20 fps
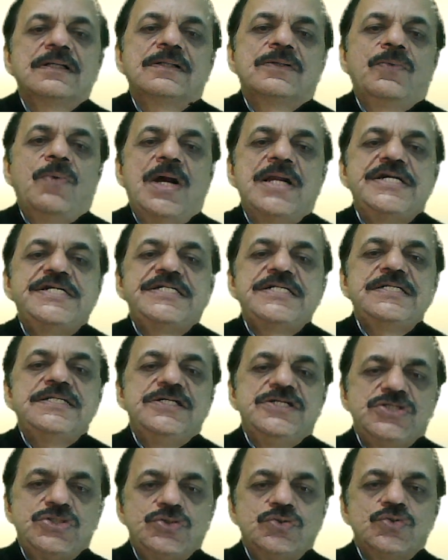
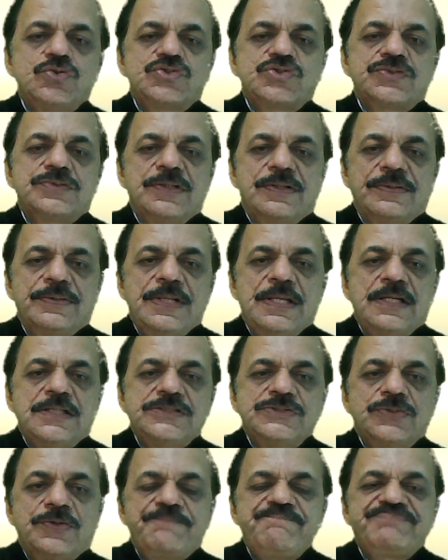quality issues.
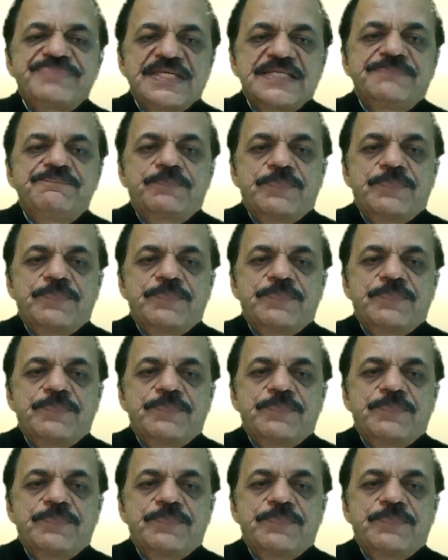So